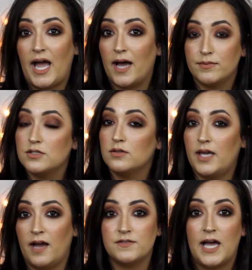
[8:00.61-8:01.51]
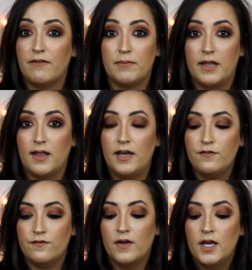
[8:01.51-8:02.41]
I absolutely have to have in my
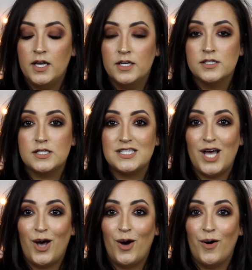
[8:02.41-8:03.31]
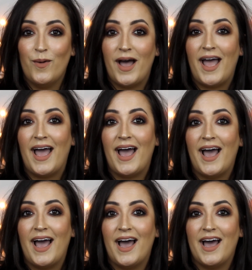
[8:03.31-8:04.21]
life. So
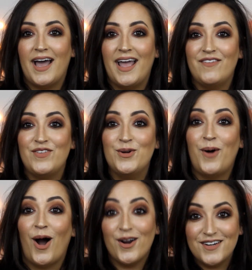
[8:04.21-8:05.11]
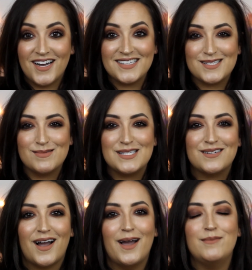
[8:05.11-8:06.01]
if you are not
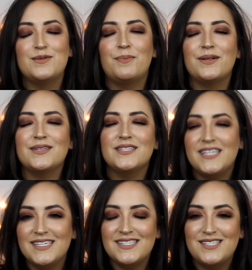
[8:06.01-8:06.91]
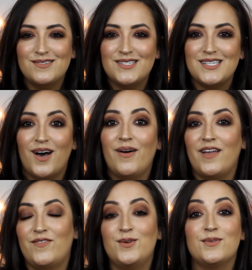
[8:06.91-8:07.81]
subscribed, please do so.
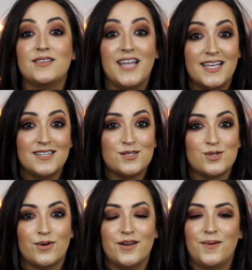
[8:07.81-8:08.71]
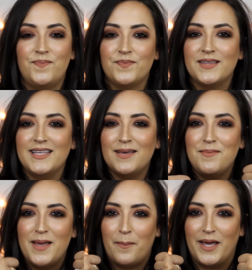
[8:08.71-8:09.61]
If you like the tutorial,
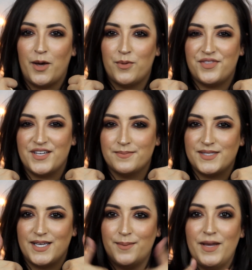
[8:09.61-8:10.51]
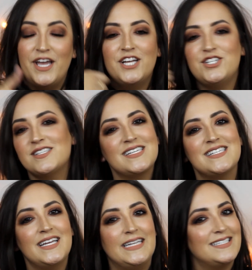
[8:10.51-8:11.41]
give me a big old thumbs up, just
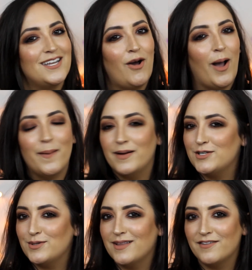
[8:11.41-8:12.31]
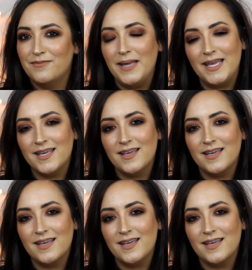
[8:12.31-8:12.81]
because I need to know how much you love me.